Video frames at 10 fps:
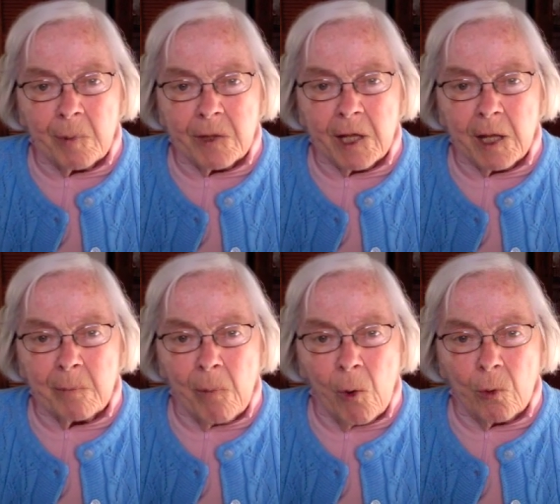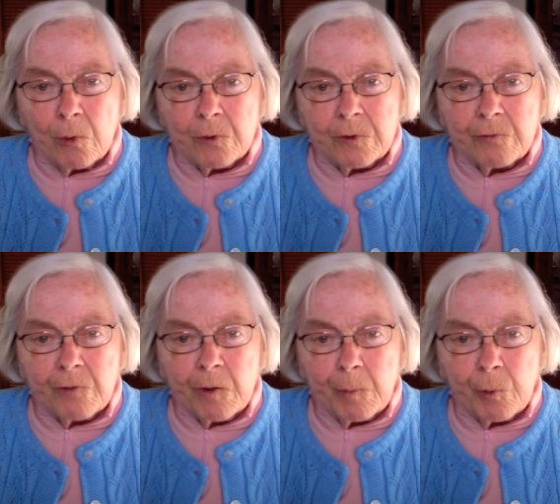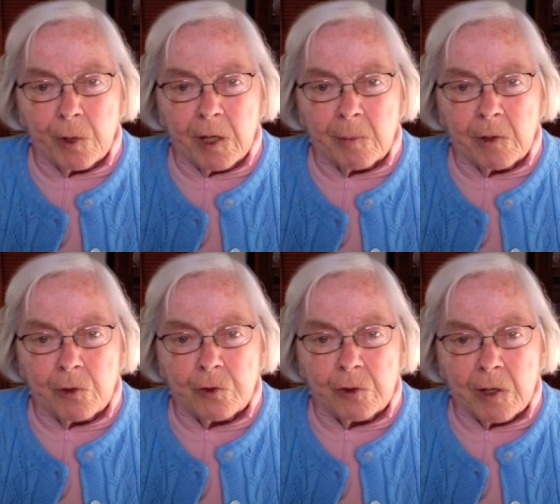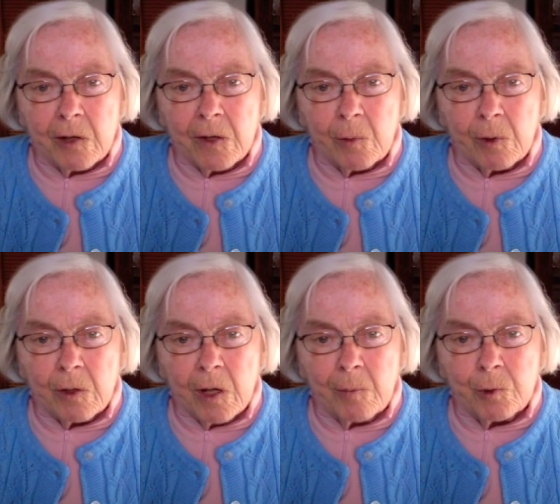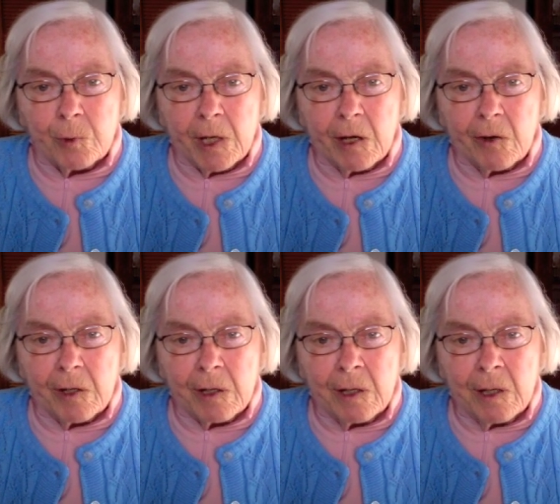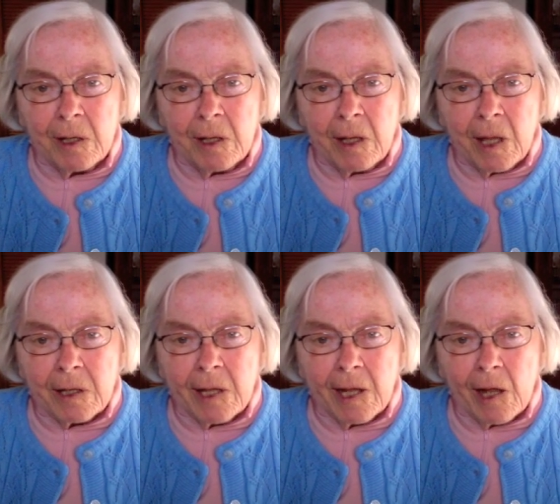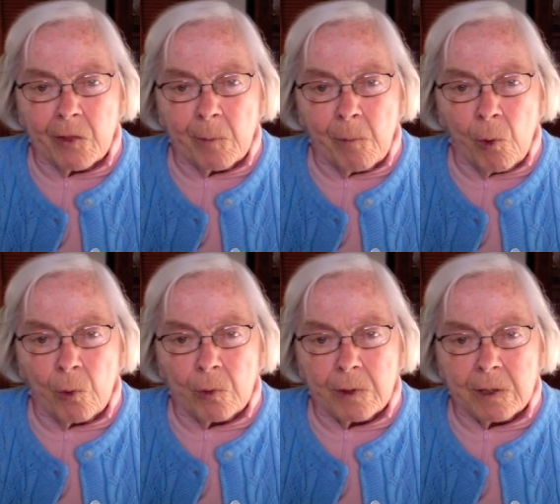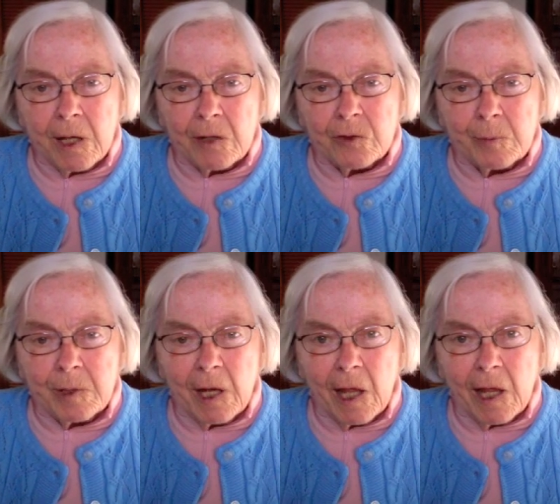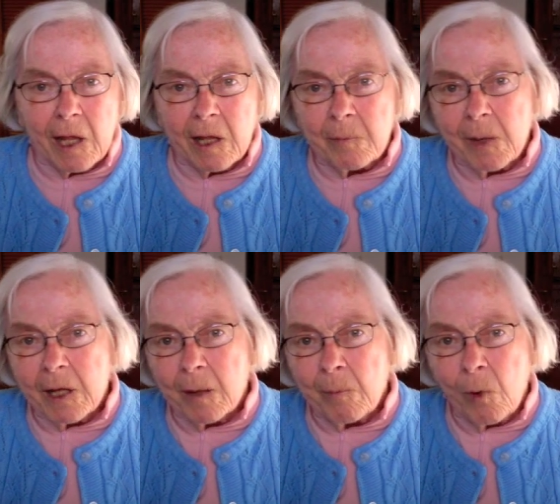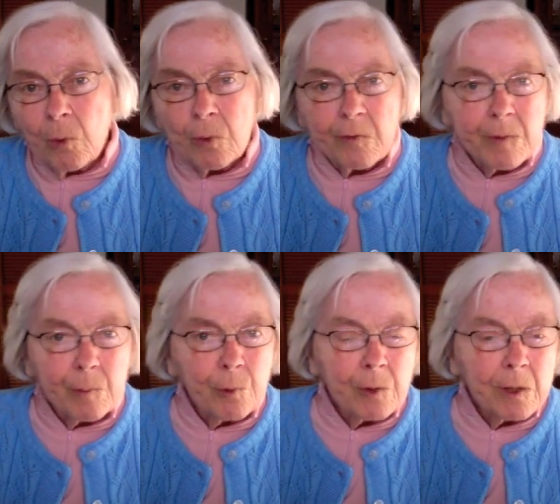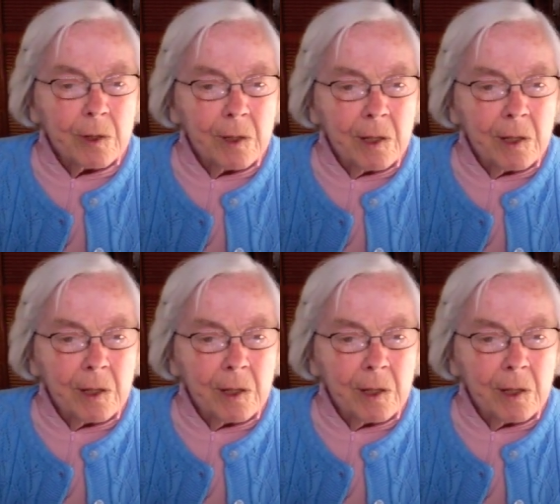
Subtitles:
but they had molds for the Buddha image, and they would come to an area and get out the mold and get some clay and make a mold of the Buddha.